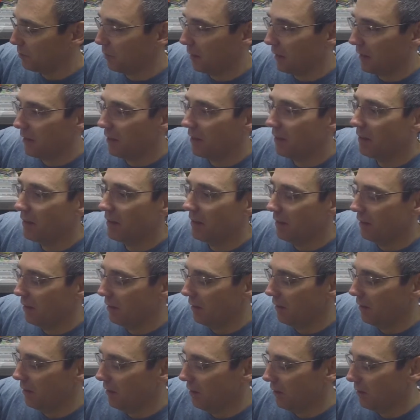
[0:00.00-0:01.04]
better.
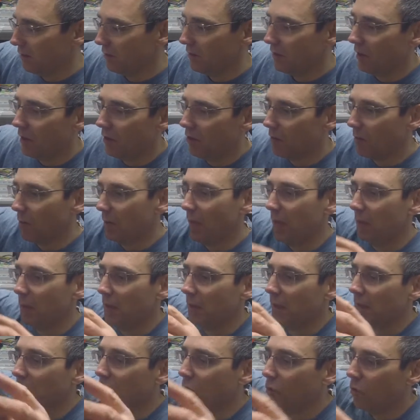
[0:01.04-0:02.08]
So I've been able to
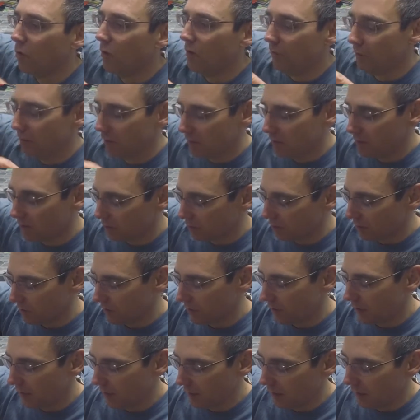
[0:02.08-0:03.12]
give all of this a good
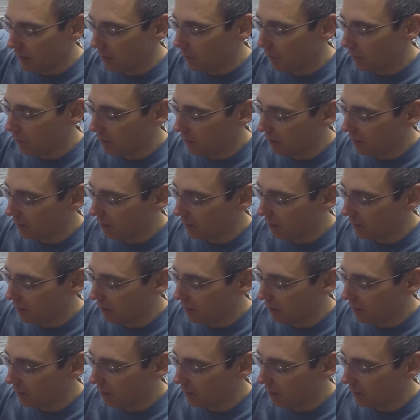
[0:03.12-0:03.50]
clean up.